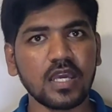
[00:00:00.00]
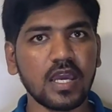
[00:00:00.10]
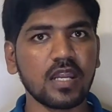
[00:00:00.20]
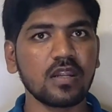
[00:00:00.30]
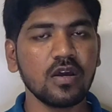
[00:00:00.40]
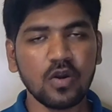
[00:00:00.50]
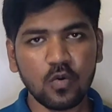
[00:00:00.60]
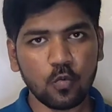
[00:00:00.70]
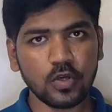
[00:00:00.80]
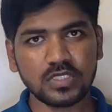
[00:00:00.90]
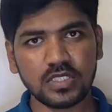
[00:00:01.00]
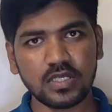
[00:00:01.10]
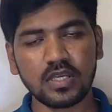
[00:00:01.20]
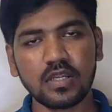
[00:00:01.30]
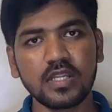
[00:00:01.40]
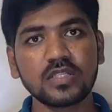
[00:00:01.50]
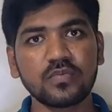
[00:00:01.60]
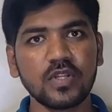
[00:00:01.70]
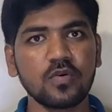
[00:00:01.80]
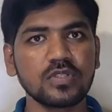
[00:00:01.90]
and watching English
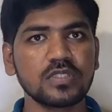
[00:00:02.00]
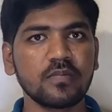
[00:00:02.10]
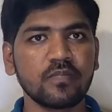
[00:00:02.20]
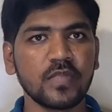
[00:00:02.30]
videos.